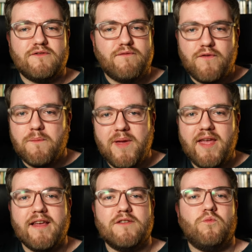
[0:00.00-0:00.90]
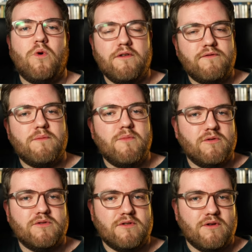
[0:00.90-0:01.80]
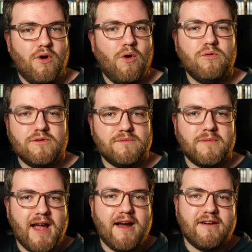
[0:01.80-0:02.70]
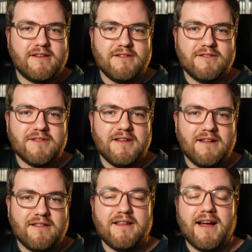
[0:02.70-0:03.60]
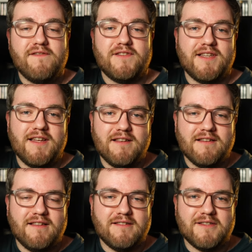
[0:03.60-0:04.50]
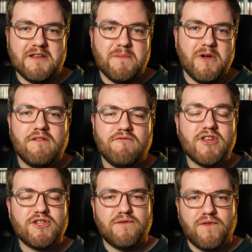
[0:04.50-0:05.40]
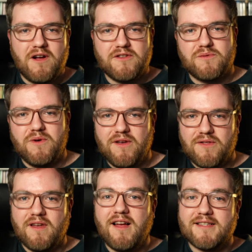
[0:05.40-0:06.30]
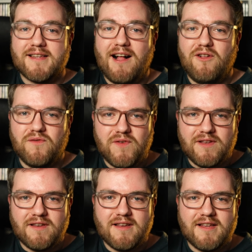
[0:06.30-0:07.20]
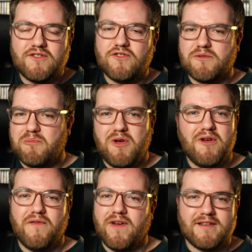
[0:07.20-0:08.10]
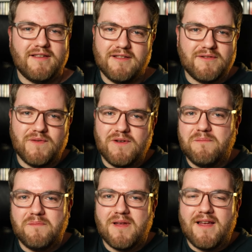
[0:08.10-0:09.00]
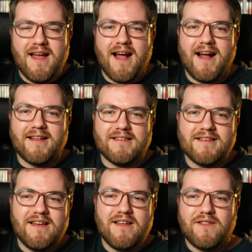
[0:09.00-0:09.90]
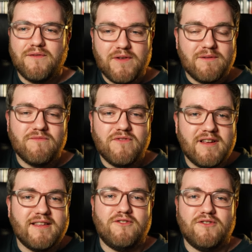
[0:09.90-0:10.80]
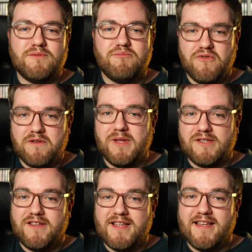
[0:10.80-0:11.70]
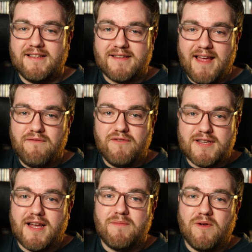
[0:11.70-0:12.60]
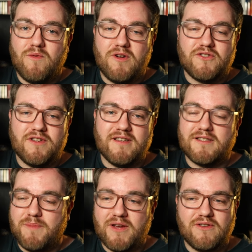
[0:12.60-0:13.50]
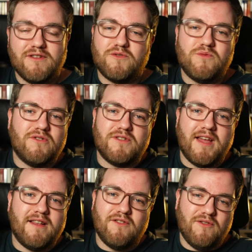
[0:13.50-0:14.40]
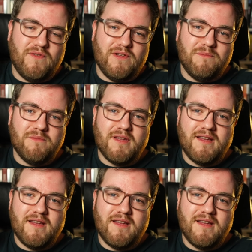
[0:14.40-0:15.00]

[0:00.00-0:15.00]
for me, is one of the most wholesome characters that I've seen in cinema. Richard Farnsworth as Alvin is just perfect in this film. And the film really does bring me to tears every time I watch it, especially towards the end of the film.